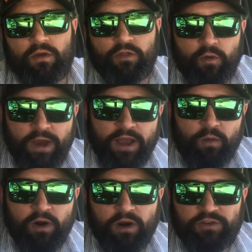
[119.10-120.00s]
the way it
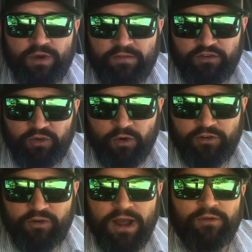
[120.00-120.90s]
works, you have a short
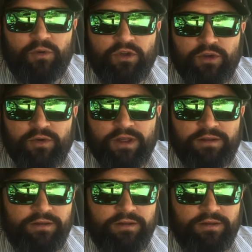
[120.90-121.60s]
at your outdoor unit.